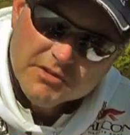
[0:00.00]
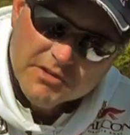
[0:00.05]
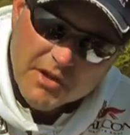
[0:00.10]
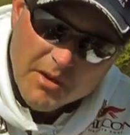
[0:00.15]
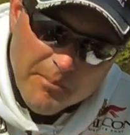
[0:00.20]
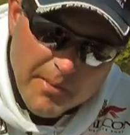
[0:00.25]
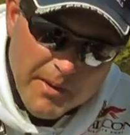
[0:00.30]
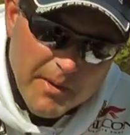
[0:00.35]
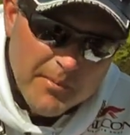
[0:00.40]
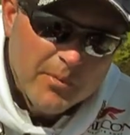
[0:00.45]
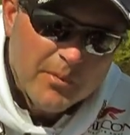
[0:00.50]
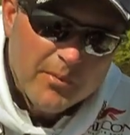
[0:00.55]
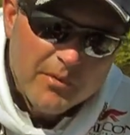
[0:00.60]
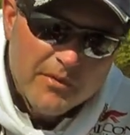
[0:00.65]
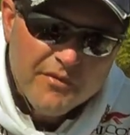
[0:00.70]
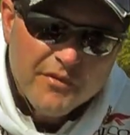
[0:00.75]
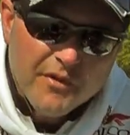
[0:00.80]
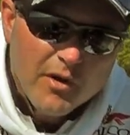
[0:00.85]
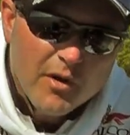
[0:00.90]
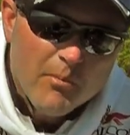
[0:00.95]
Some people
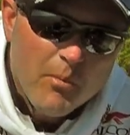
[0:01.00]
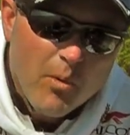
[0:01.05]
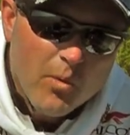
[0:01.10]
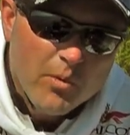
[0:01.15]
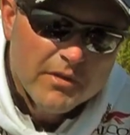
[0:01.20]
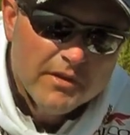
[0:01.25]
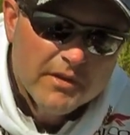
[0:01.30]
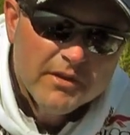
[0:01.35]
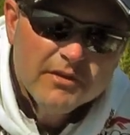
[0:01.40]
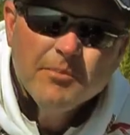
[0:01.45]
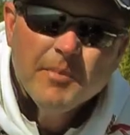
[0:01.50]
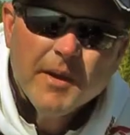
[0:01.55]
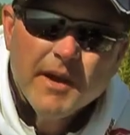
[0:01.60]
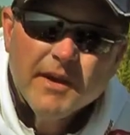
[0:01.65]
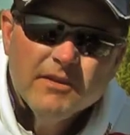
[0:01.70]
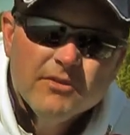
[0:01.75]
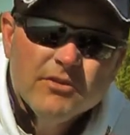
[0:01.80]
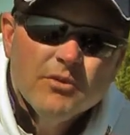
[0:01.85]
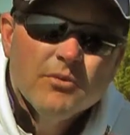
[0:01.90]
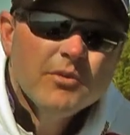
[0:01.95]
refer more to this
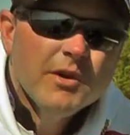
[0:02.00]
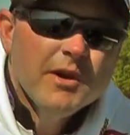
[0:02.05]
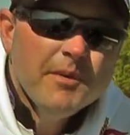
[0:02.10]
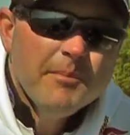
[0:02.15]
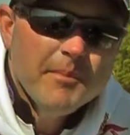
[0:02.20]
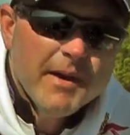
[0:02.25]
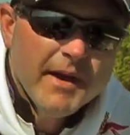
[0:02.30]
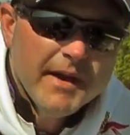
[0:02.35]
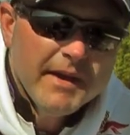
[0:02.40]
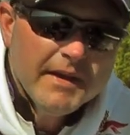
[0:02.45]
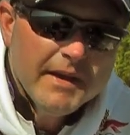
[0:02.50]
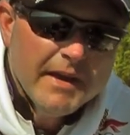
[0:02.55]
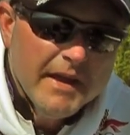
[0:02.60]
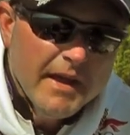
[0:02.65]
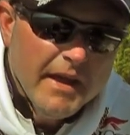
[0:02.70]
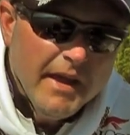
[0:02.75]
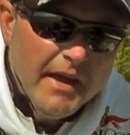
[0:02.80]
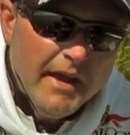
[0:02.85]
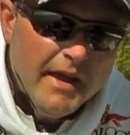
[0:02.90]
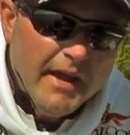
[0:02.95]
bait as a
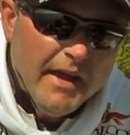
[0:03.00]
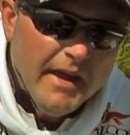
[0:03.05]
ripbait.